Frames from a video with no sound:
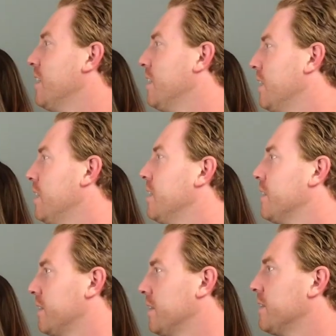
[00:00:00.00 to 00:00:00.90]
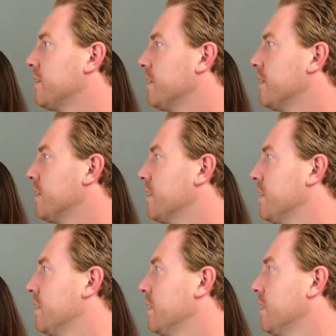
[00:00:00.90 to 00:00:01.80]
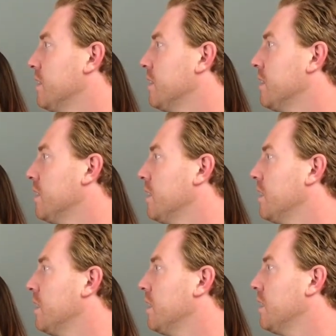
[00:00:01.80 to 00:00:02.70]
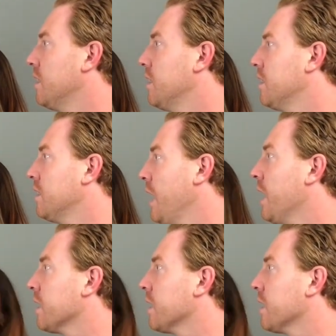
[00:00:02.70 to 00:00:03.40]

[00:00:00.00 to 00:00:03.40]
This person isn't speaking.